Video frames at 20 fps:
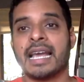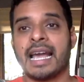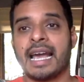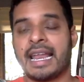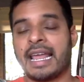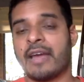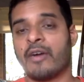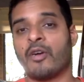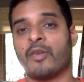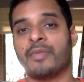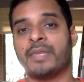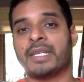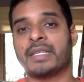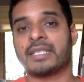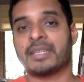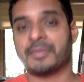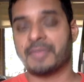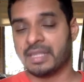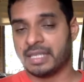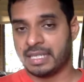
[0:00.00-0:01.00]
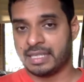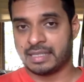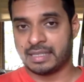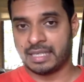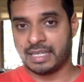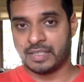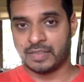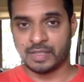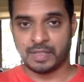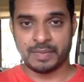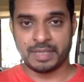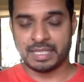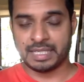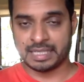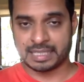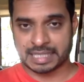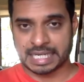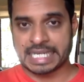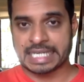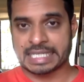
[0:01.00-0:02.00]
and I hope that some of these things will be
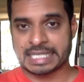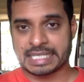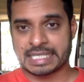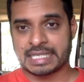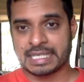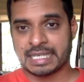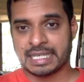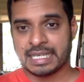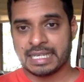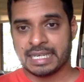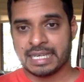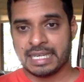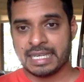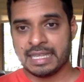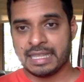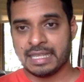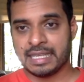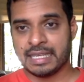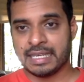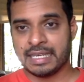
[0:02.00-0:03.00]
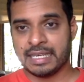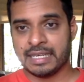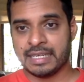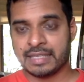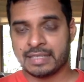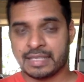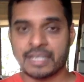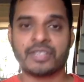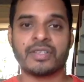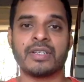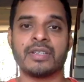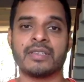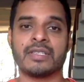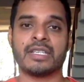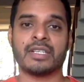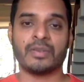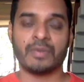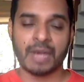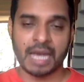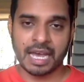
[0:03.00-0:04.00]
discussed in the sessions
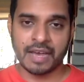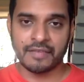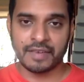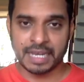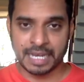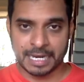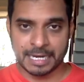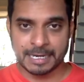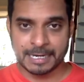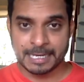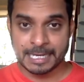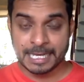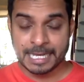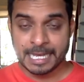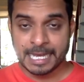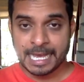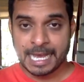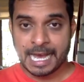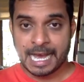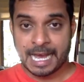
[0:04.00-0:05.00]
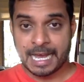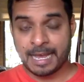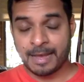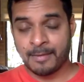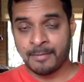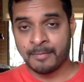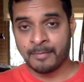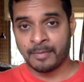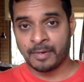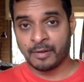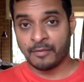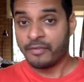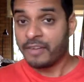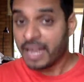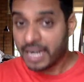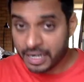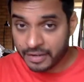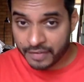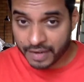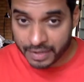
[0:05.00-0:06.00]
that you have ahead. I am
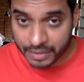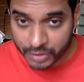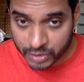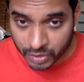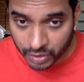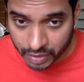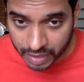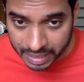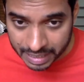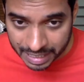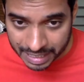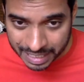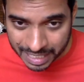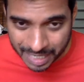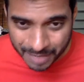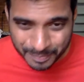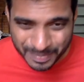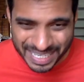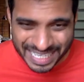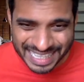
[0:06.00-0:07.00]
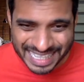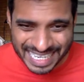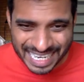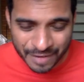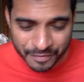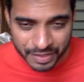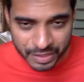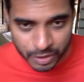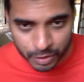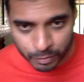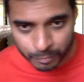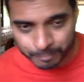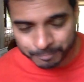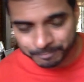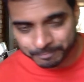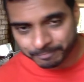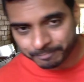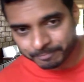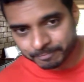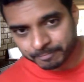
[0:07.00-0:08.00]
very, very sorry that I can't be there with you.
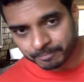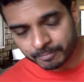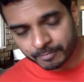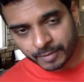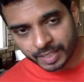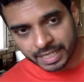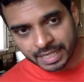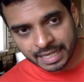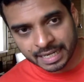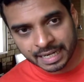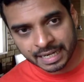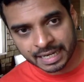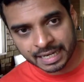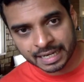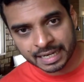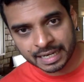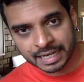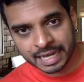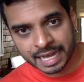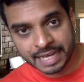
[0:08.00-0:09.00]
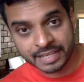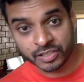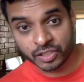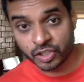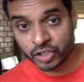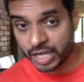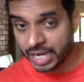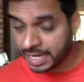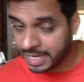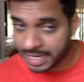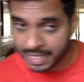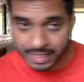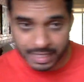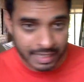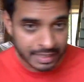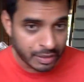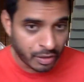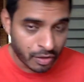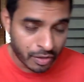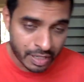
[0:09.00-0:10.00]
As Jen and the
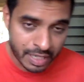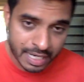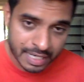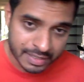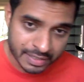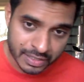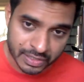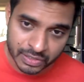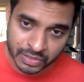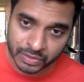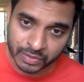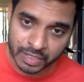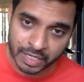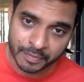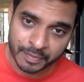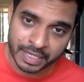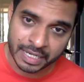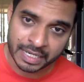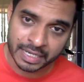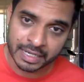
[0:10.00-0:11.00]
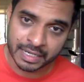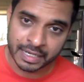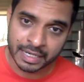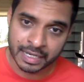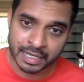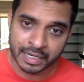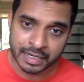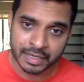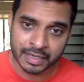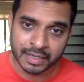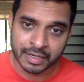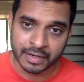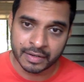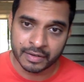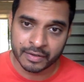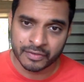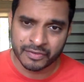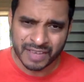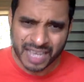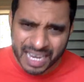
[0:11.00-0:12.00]
other organizers know, I've been
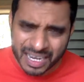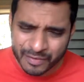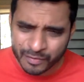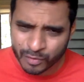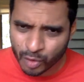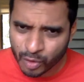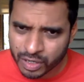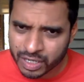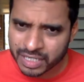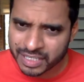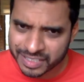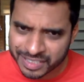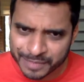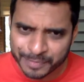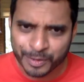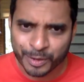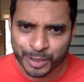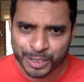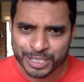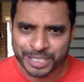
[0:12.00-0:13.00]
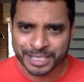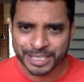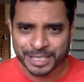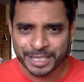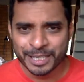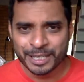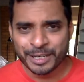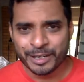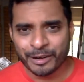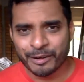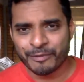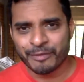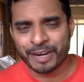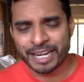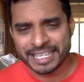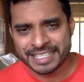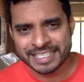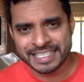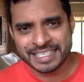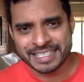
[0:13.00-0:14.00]
a fairly vocal supporter of
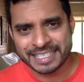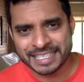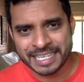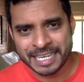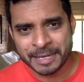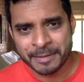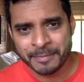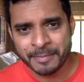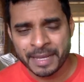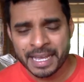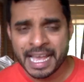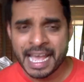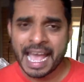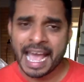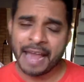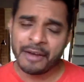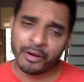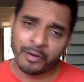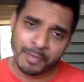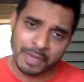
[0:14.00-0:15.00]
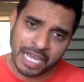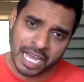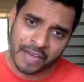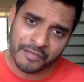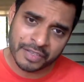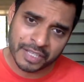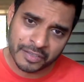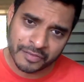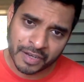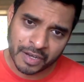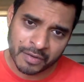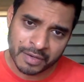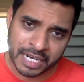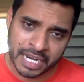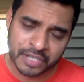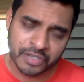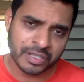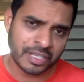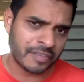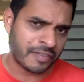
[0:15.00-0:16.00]
ICCM. And on behalf of the
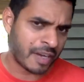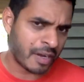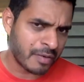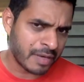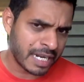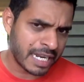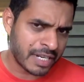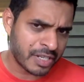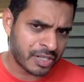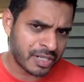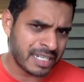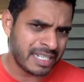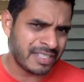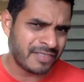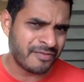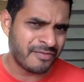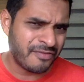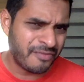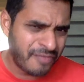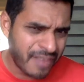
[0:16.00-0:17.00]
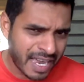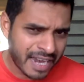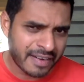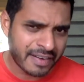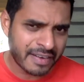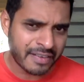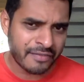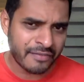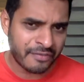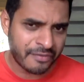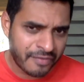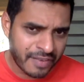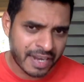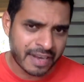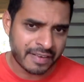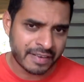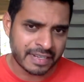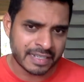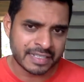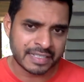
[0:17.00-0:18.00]
foundation is very,
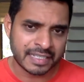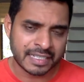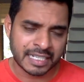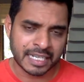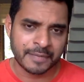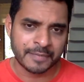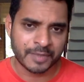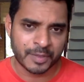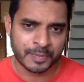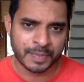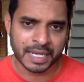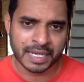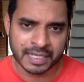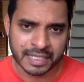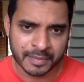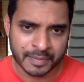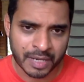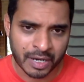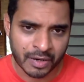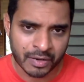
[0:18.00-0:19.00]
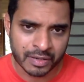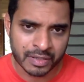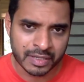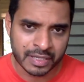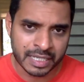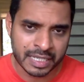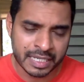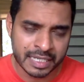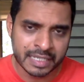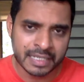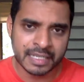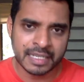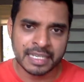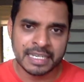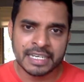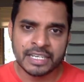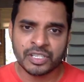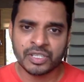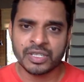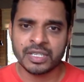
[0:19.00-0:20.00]
very circumspect about the
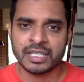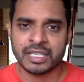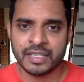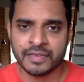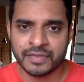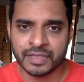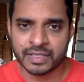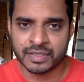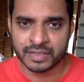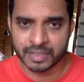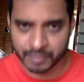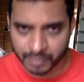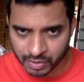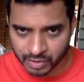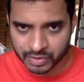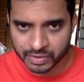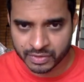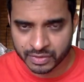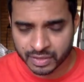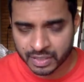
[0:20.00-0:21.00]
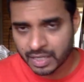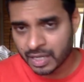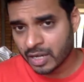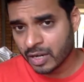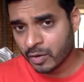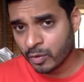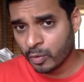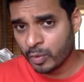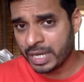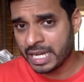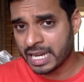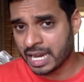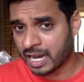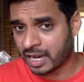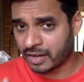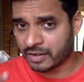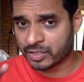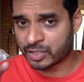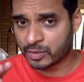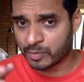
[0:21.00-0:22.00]
initiatives it supports. We
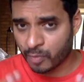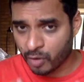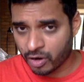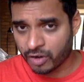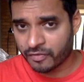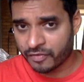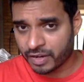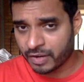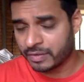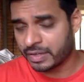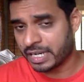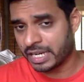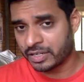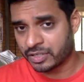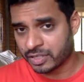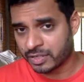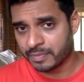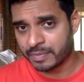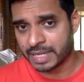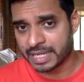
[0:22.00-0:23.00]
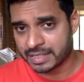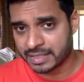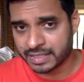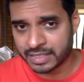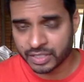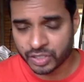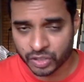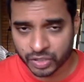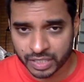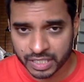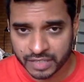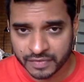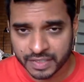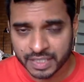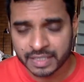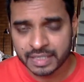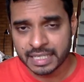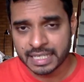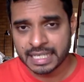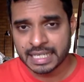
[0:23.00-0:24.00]
are a small foundation based in
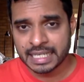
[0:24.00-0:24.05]
Geneva,